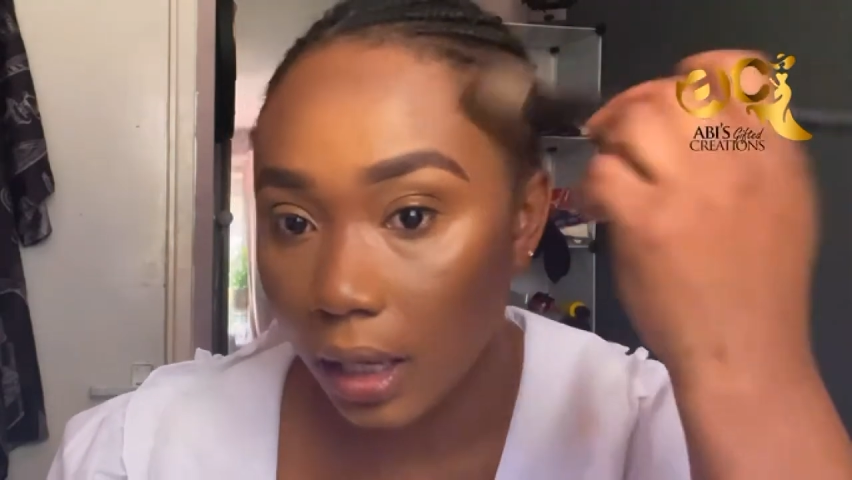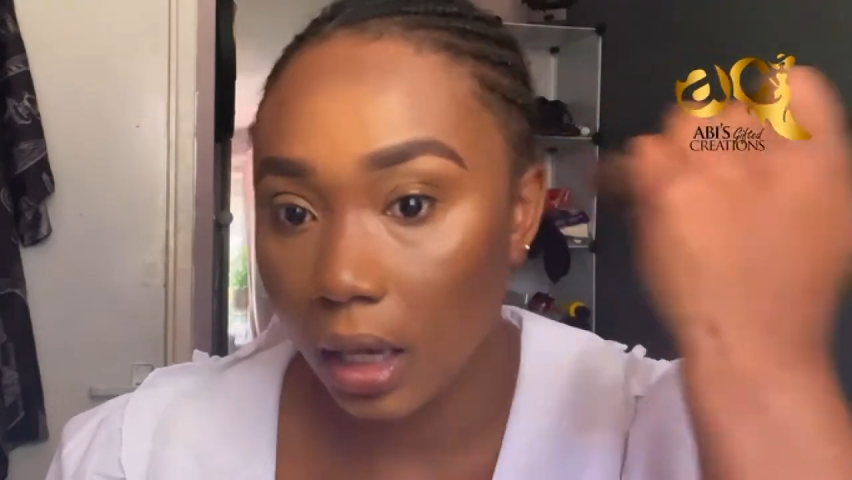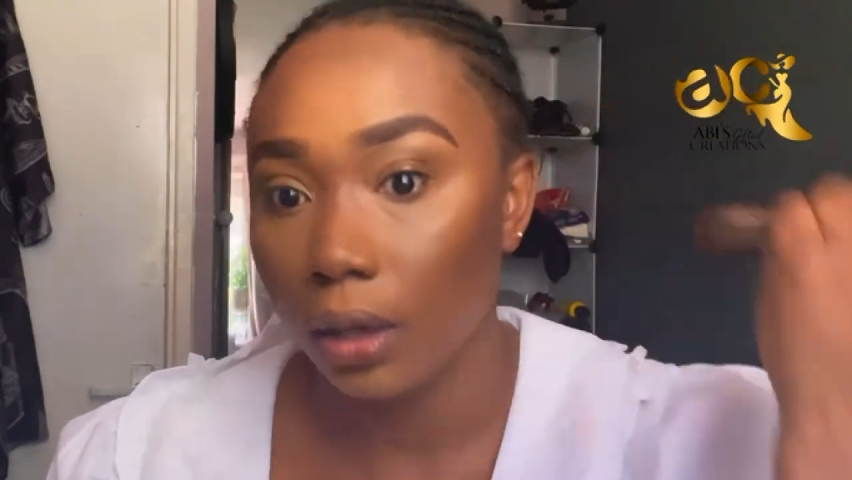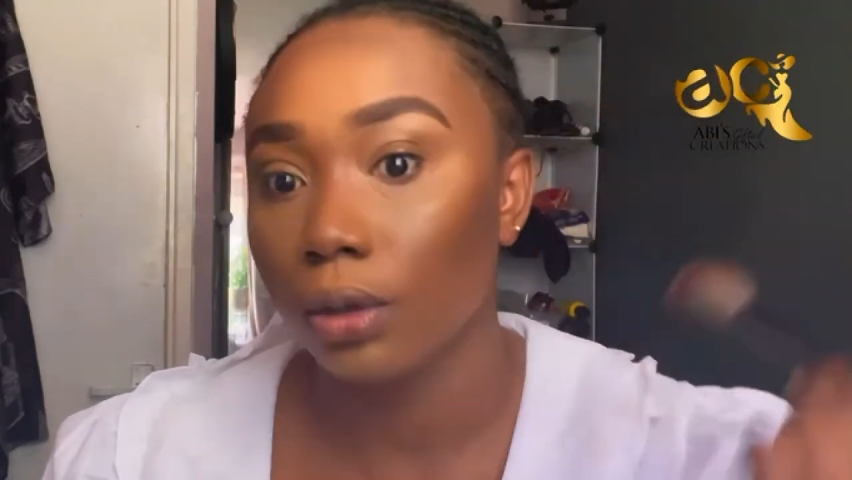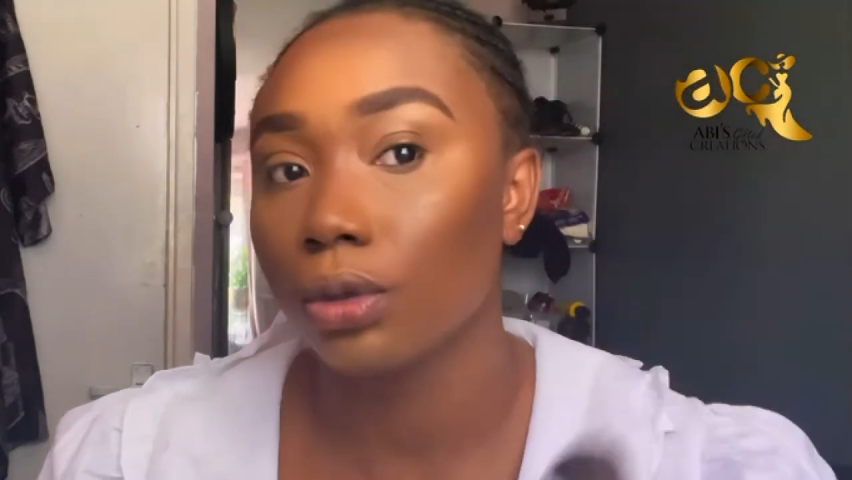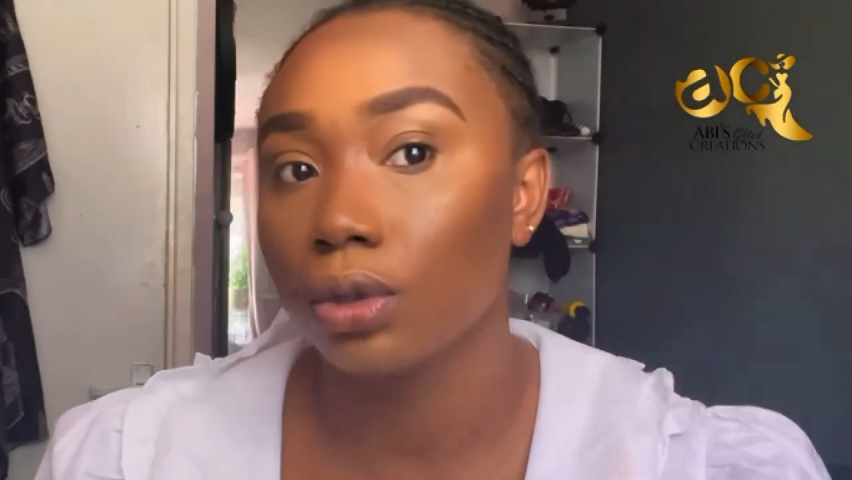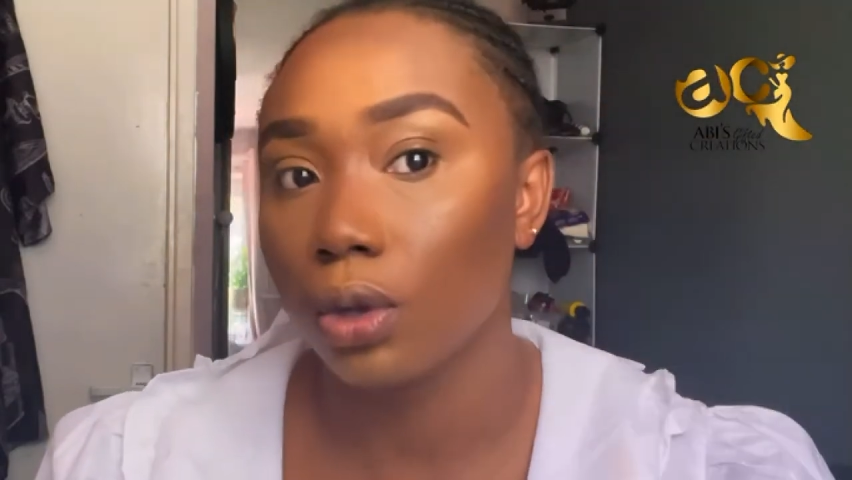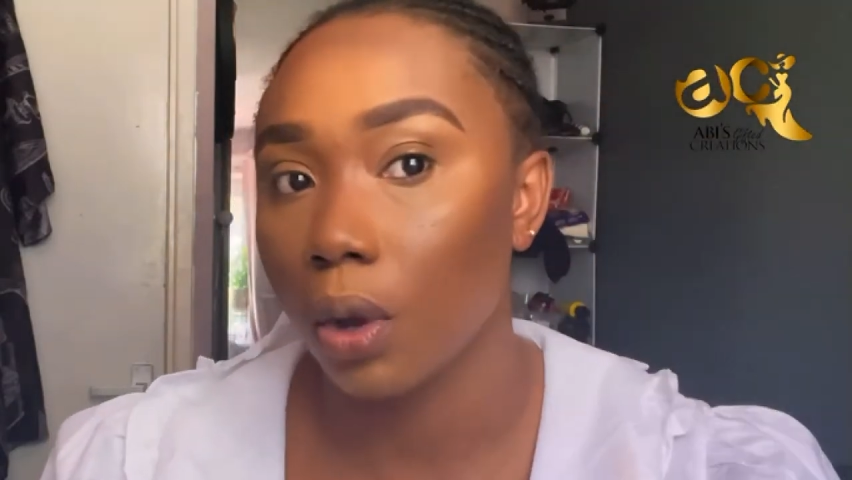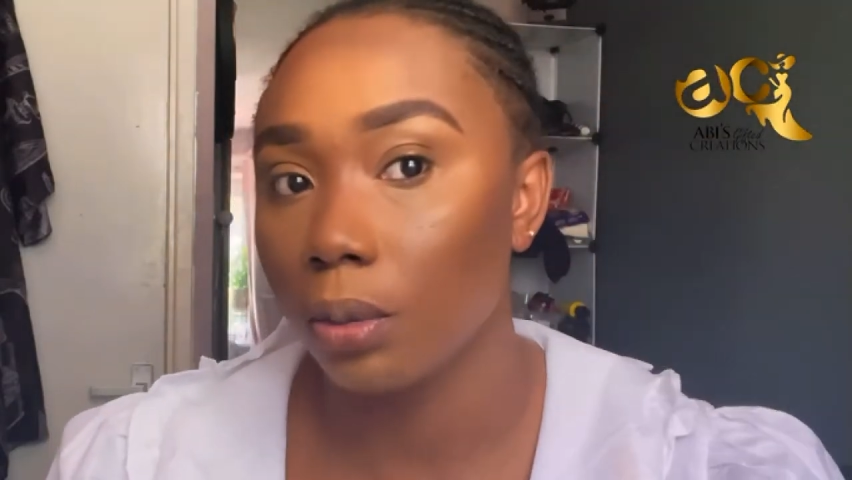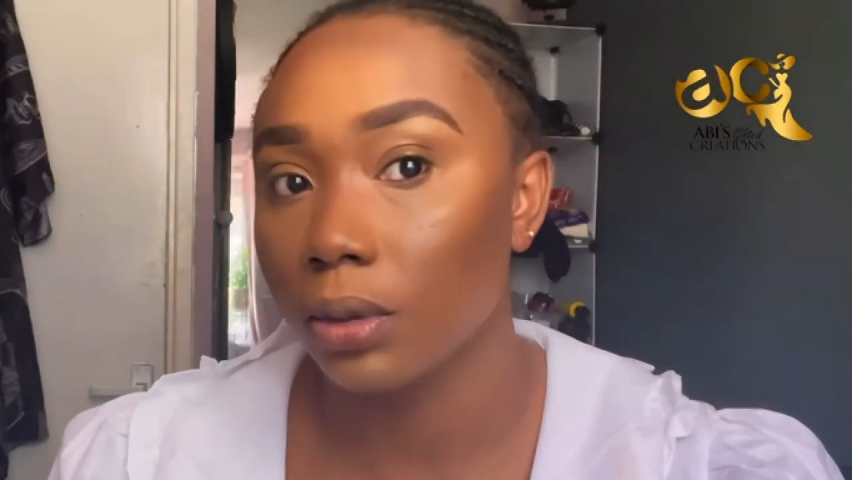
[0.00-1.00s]
and also
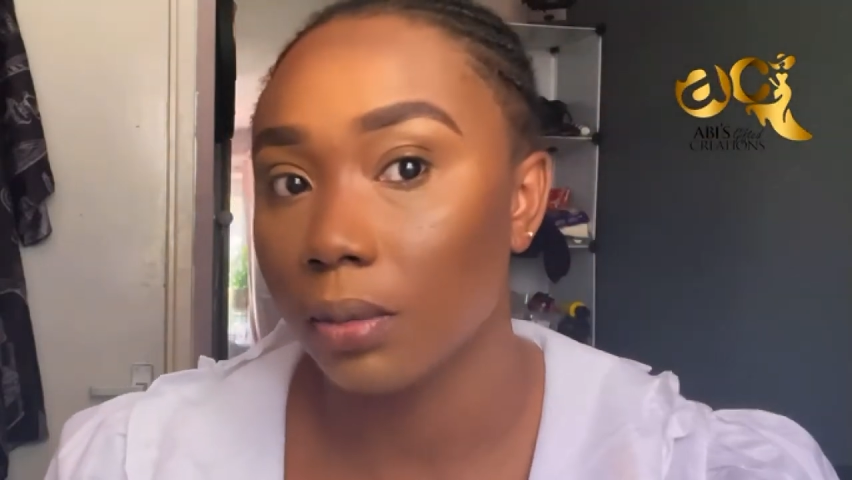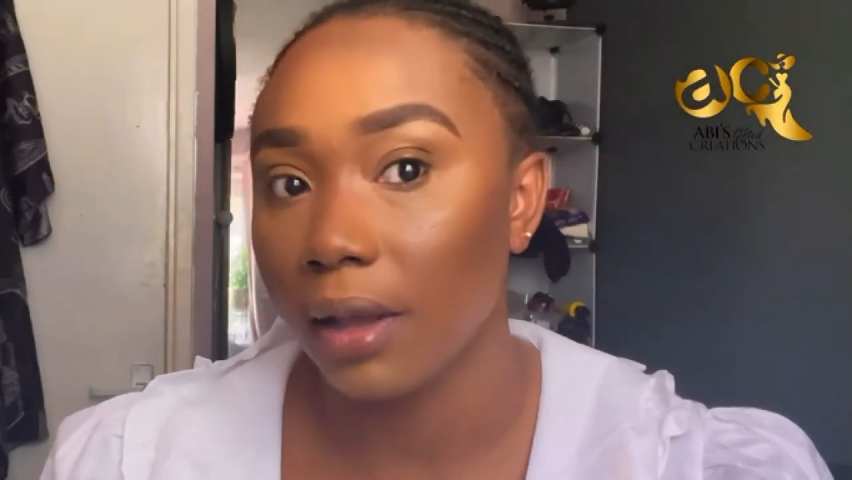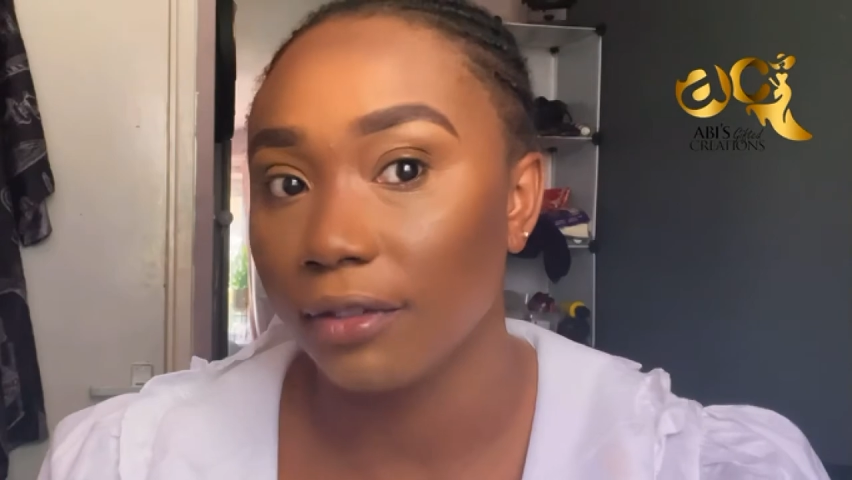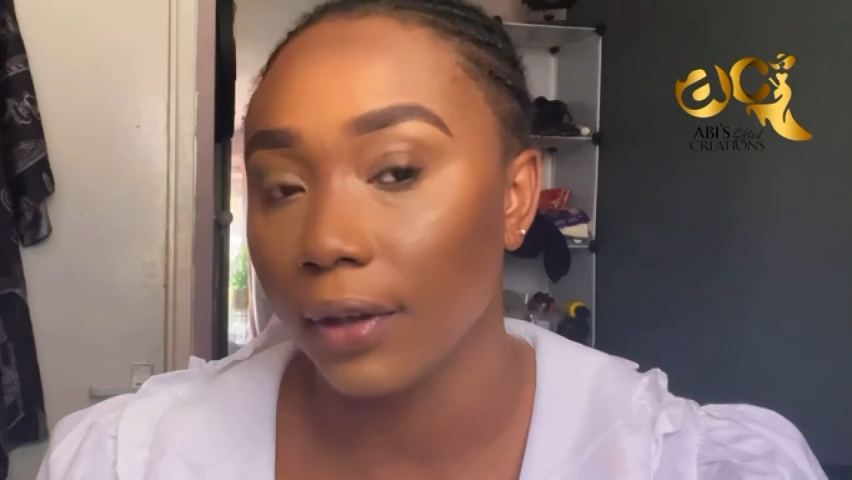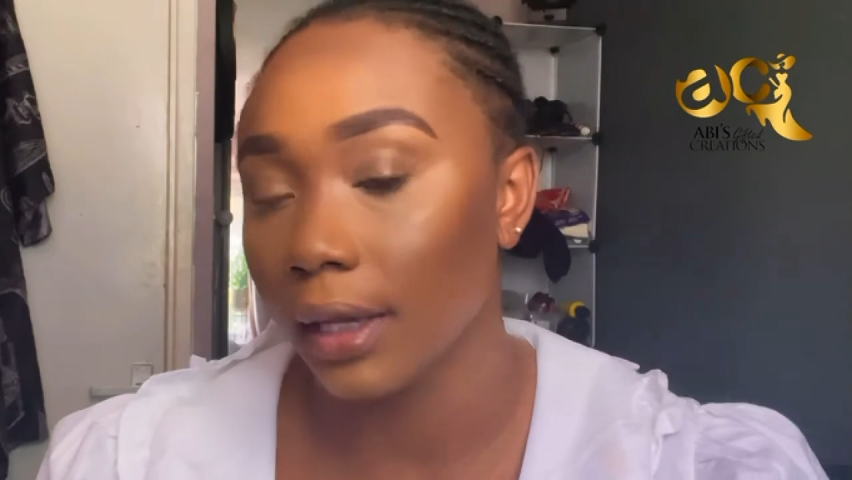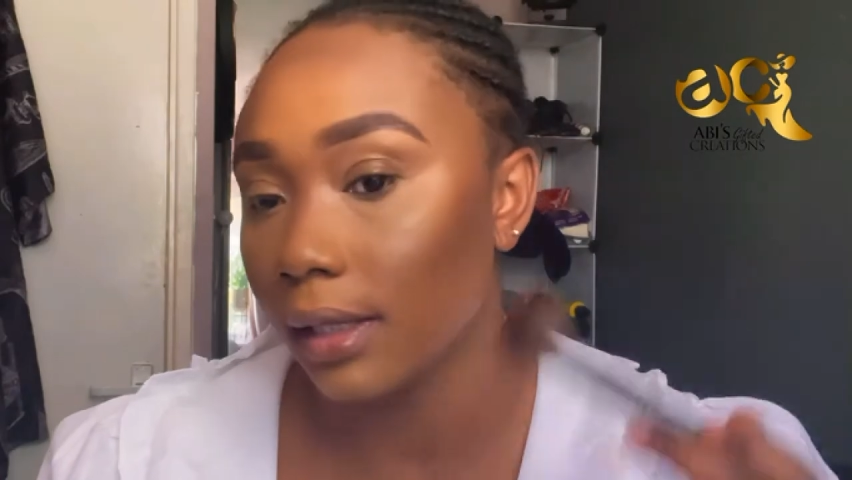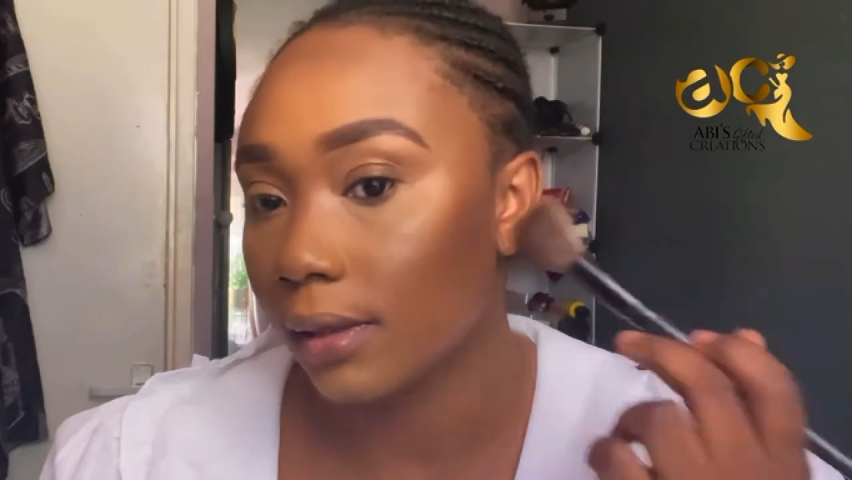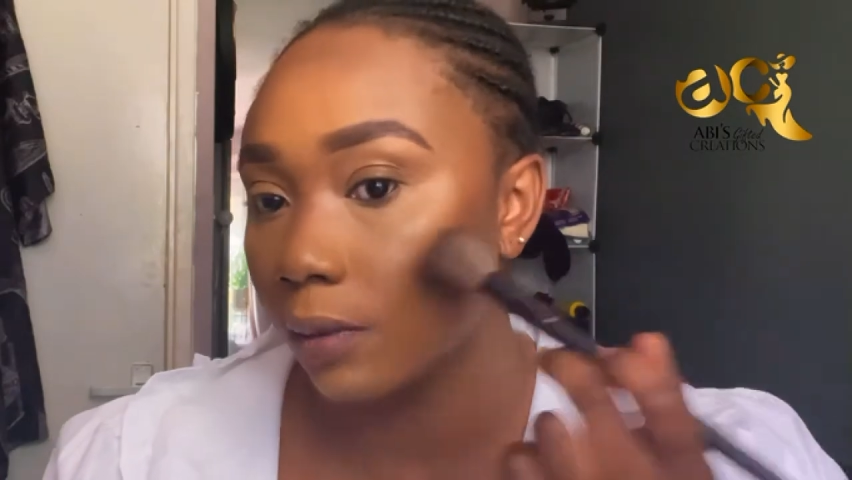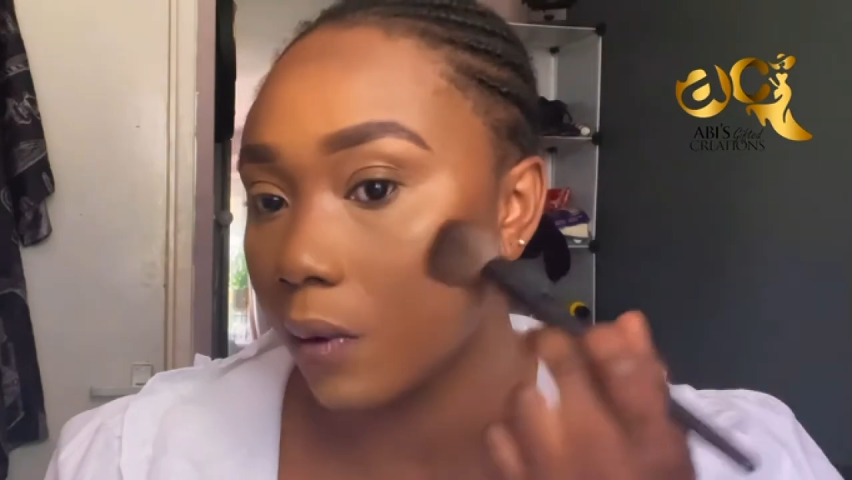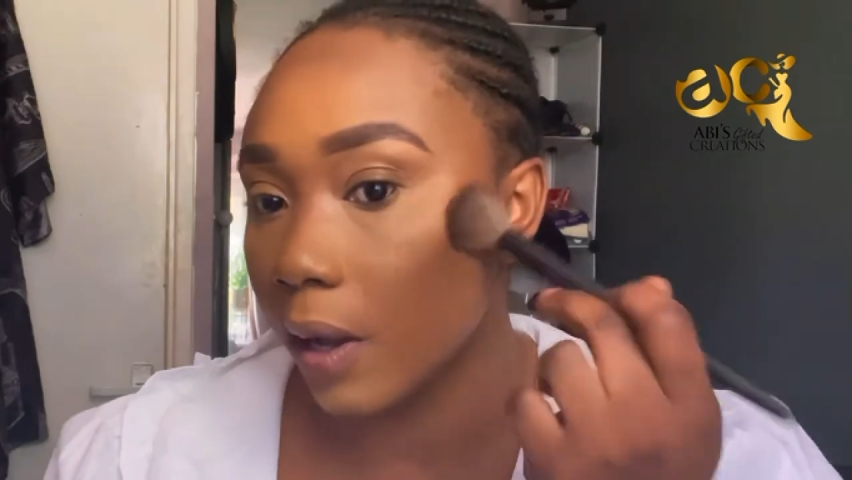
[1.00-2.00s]
sculpt my face,
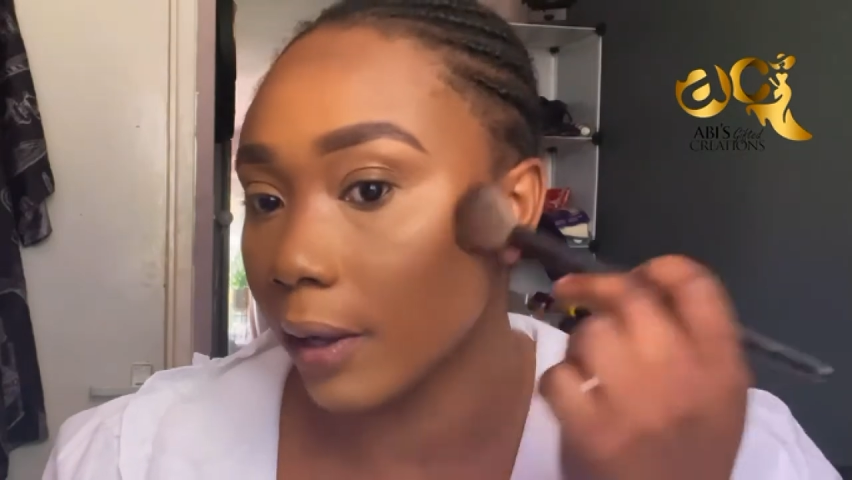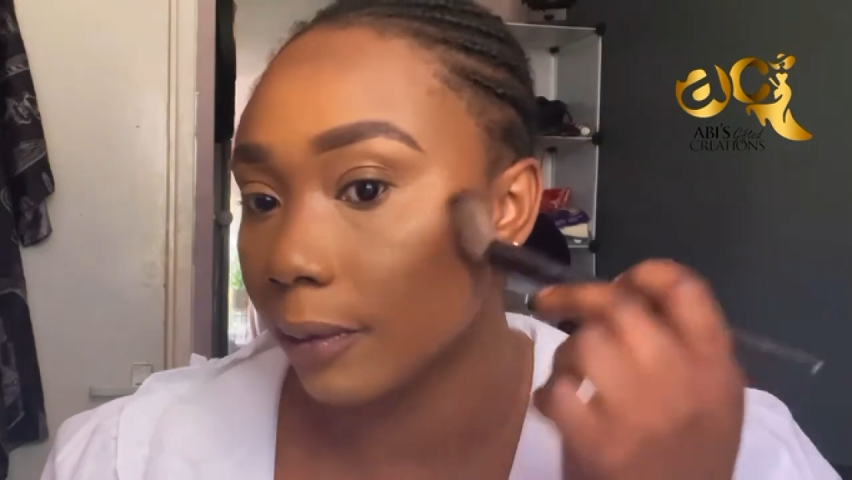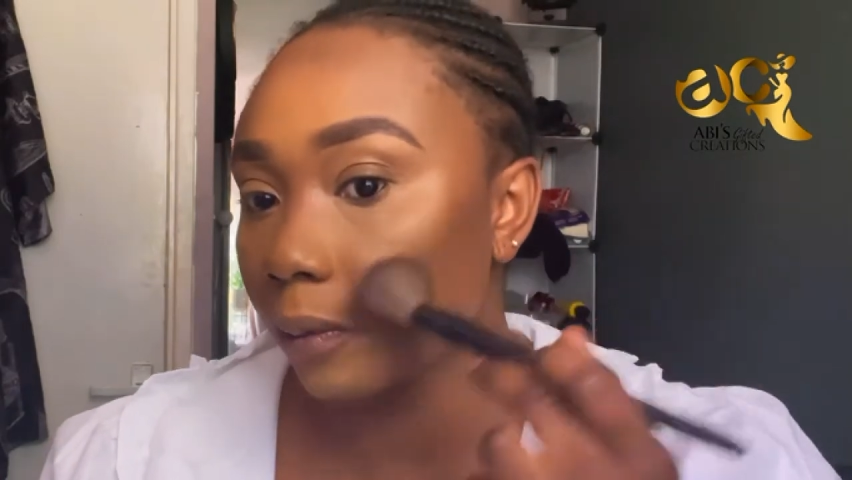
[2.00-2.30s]
right?